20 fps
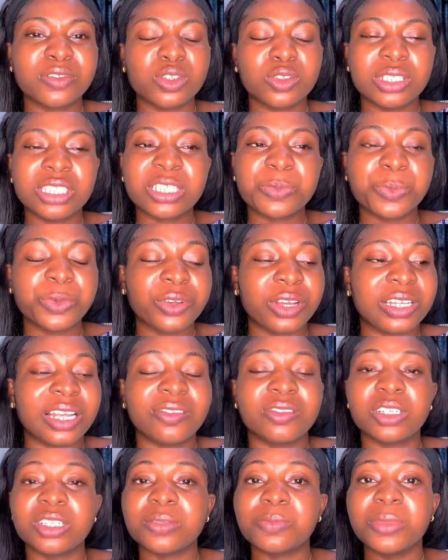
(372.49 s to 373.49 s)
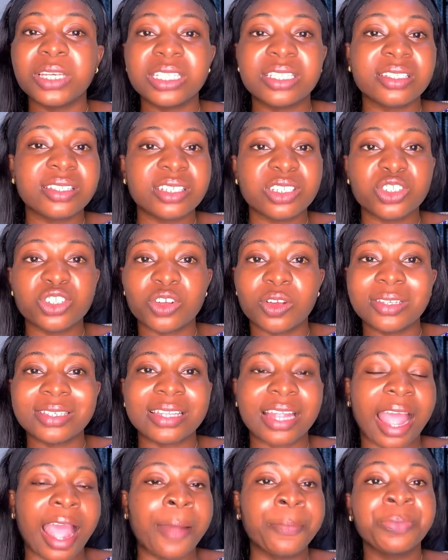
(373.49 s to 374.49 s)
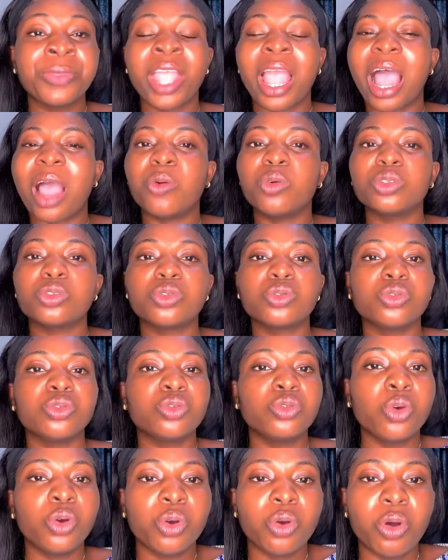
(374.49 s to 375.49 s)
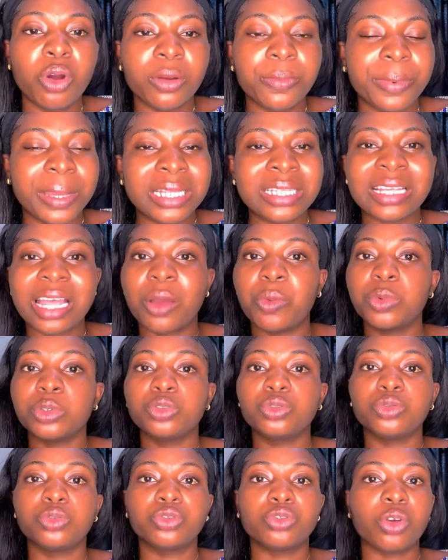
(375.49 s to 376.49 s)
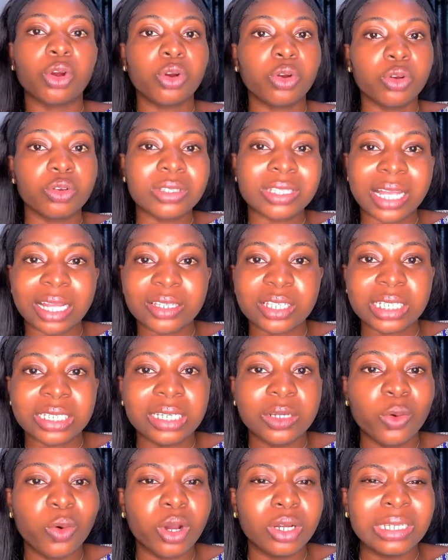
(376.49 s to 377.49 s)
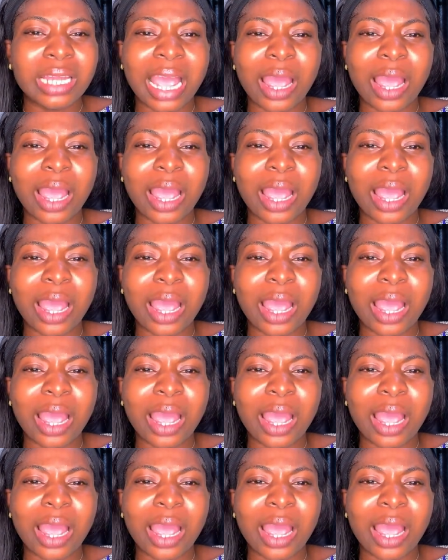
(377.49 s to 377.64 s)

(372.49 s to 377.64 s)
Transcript: So this period, I've just made decisions that I want to know God better. I want to draw closer to God.